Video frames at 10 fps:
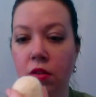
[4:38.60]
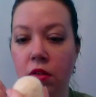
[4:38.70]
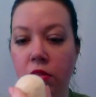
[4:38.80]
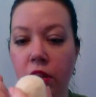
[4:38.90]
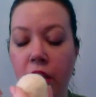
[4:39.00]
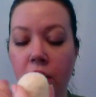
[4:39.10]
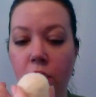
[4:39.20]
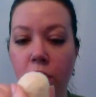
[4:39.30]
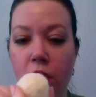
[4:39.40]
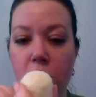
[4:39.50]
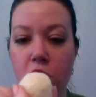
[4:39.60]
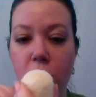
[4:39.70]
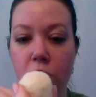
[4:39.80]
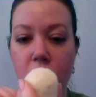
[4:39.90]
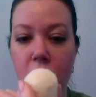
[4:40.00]
You can't rush
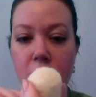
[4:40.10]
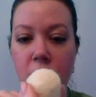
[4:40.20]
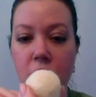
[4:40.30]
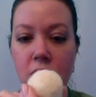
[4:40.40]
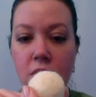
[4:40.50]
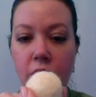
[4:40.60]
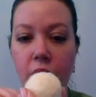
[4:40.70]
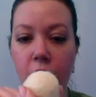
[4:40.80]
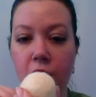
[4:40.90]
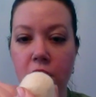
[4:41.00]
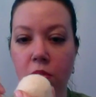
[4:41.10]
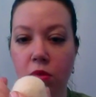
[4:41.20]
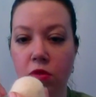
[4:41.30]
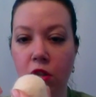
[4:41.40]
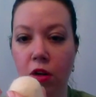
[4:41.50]
through this, otherwise it
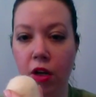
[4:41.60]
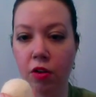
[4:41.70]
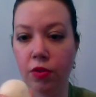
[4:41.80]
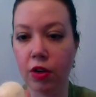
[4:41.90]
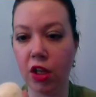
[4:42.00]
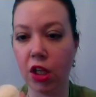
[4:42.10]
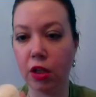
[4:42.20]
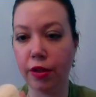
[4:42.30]
won't turn out very